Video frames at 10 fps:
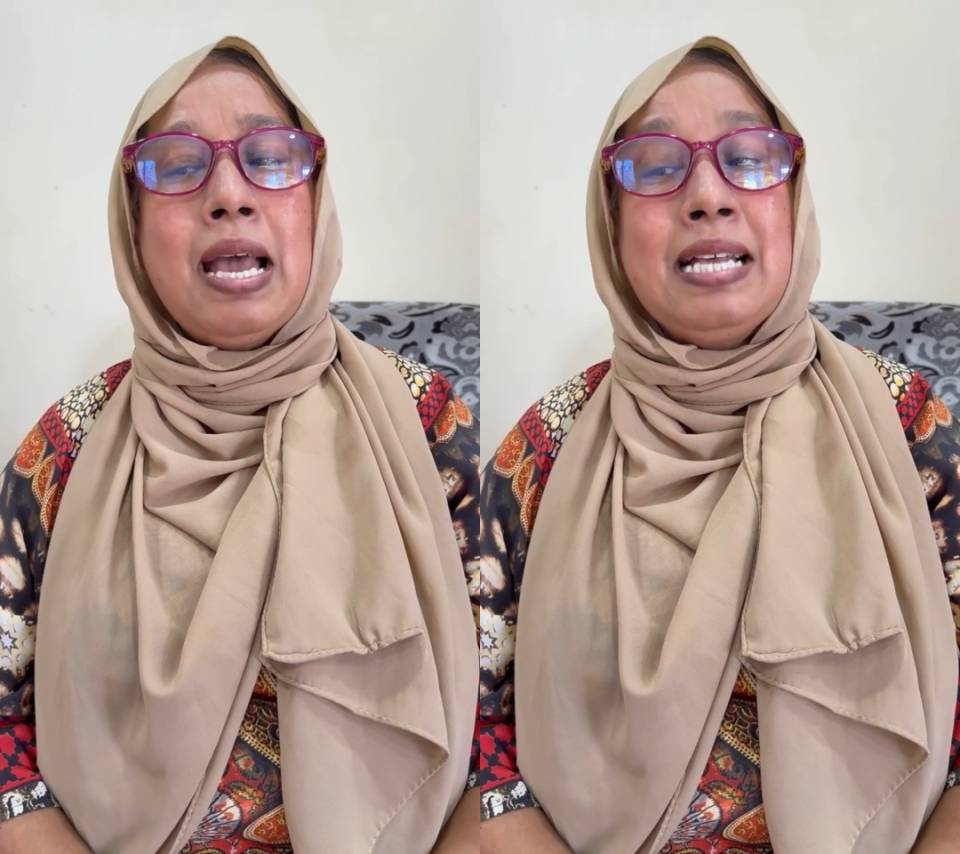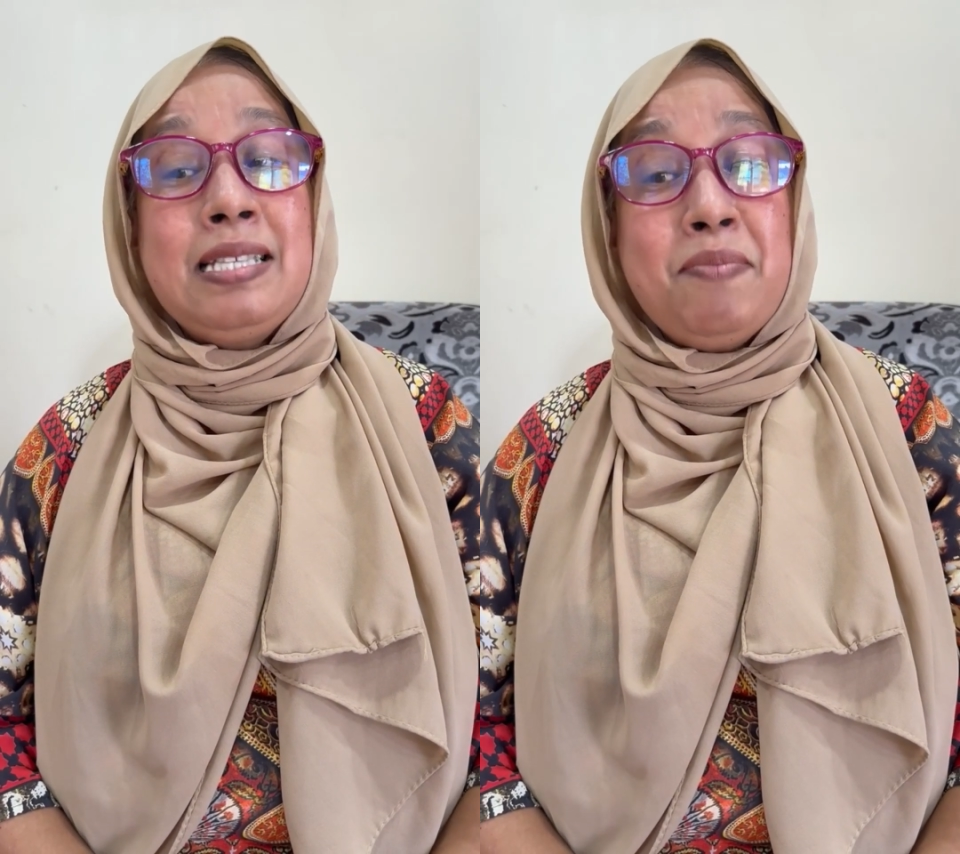
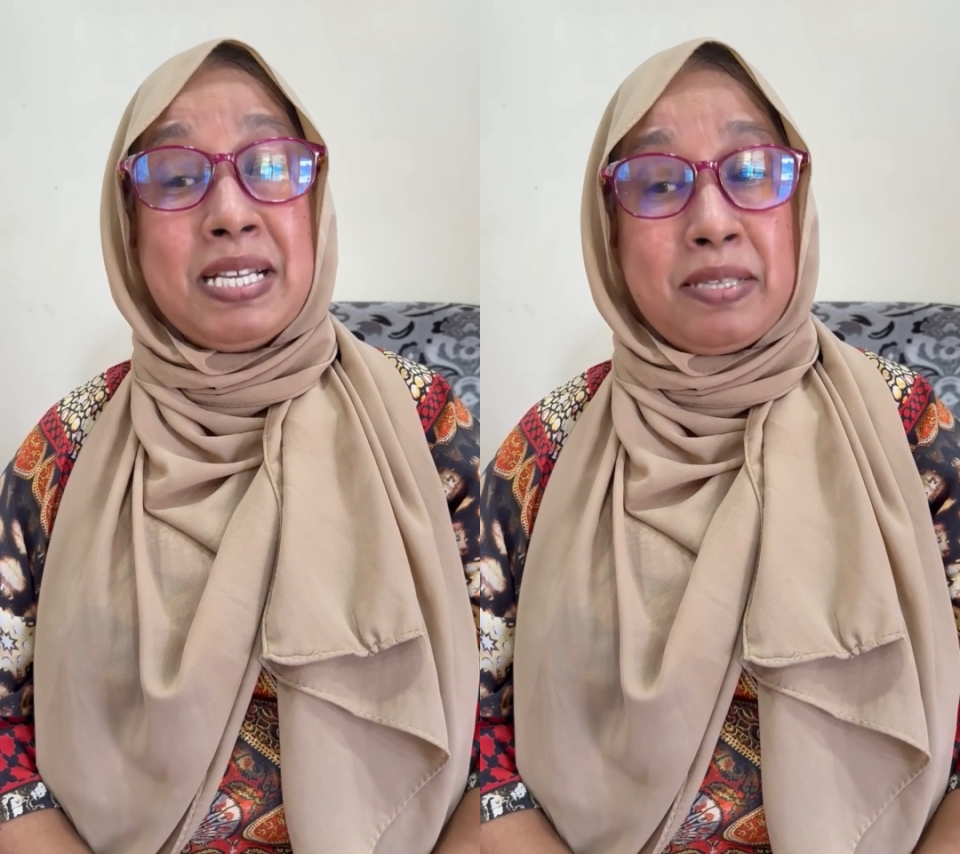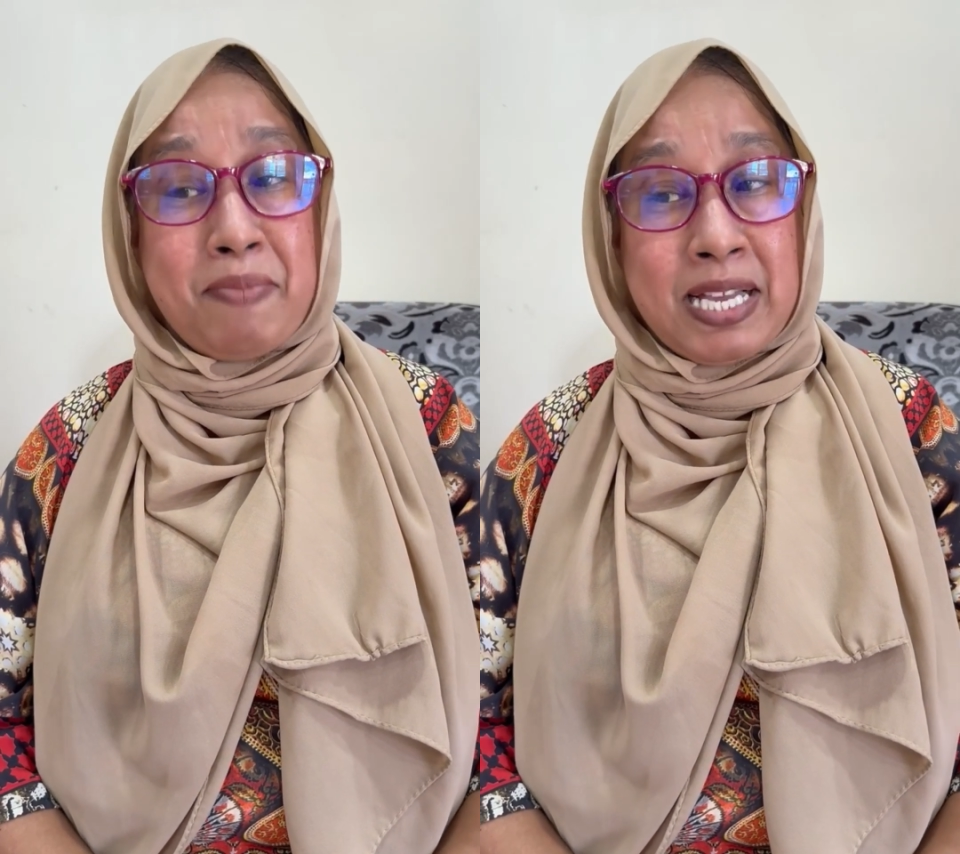
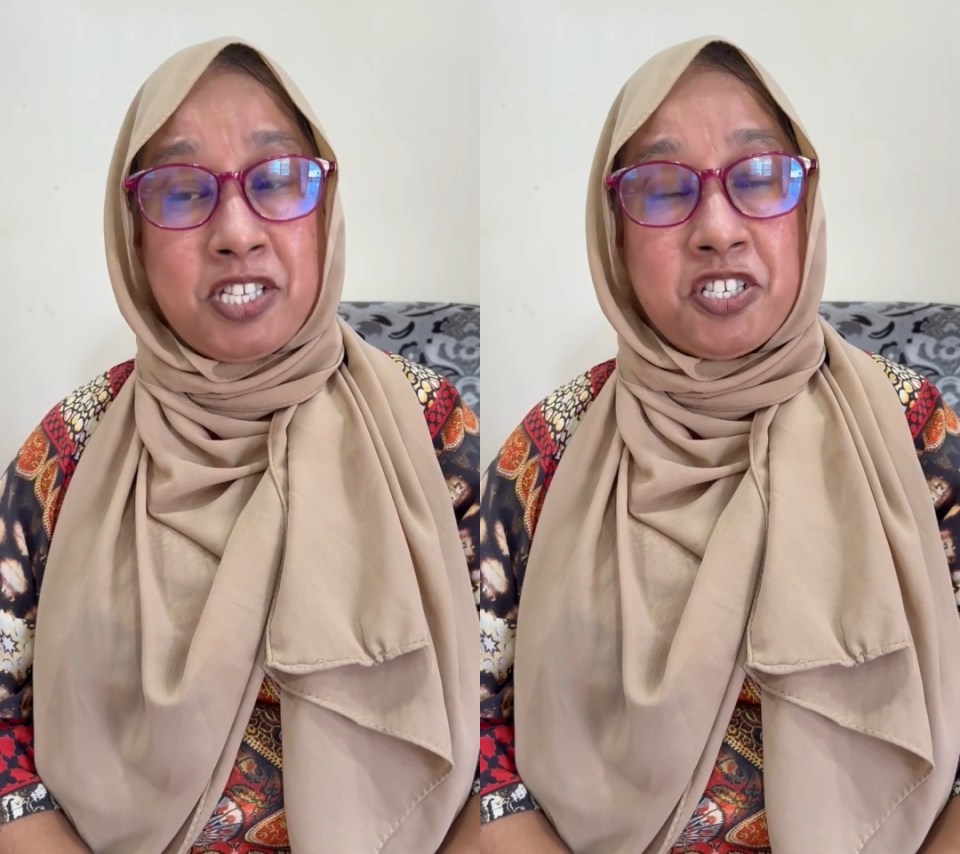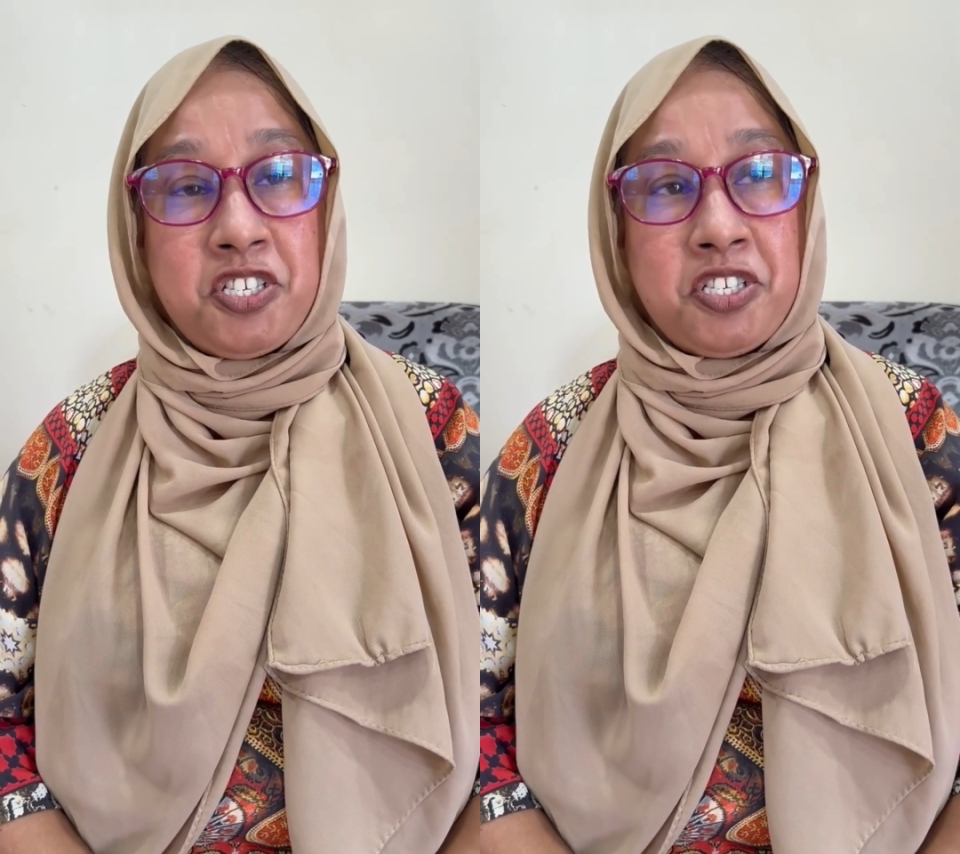SMS
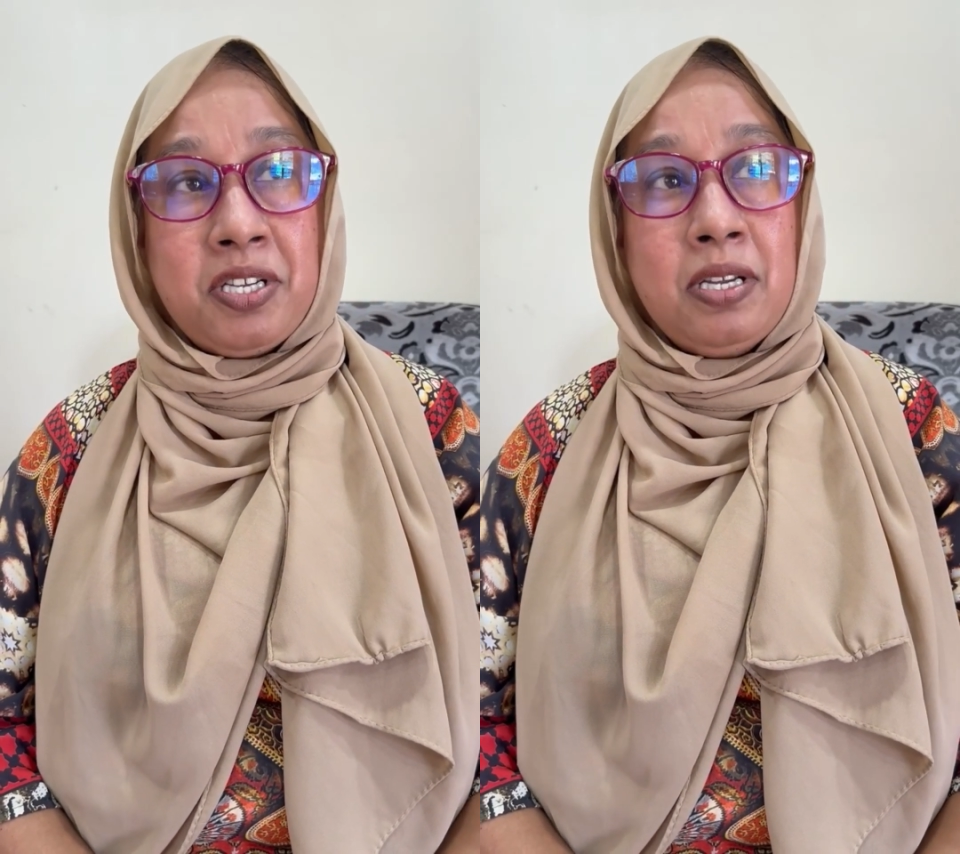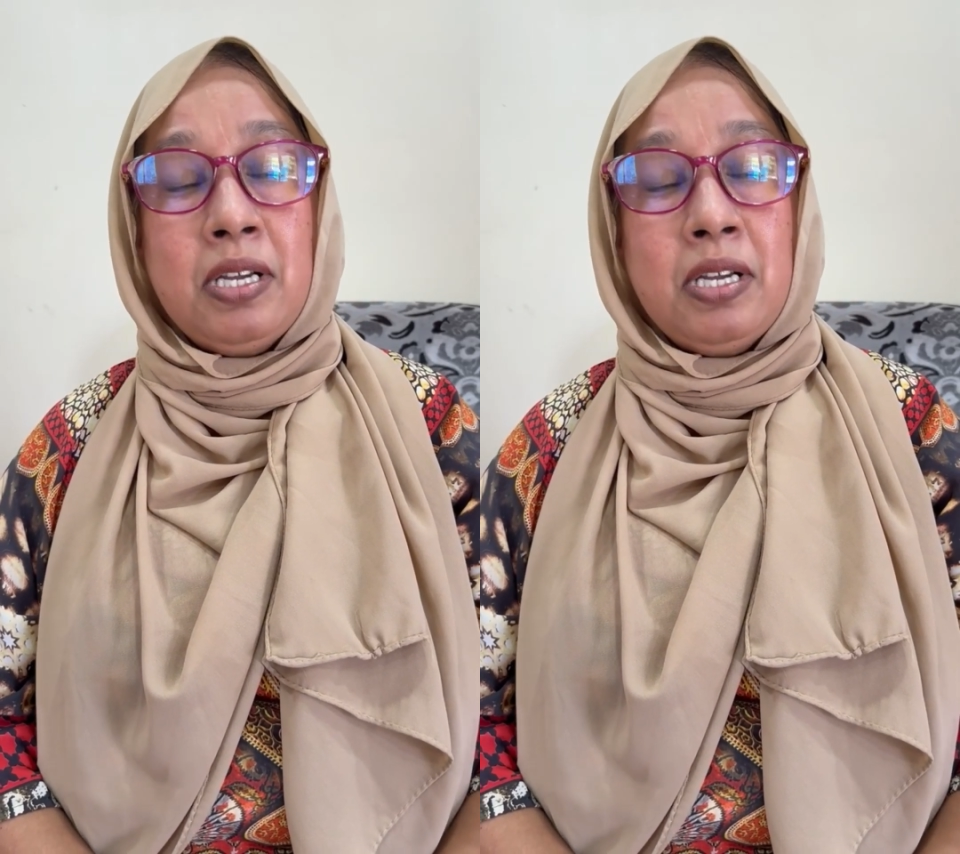message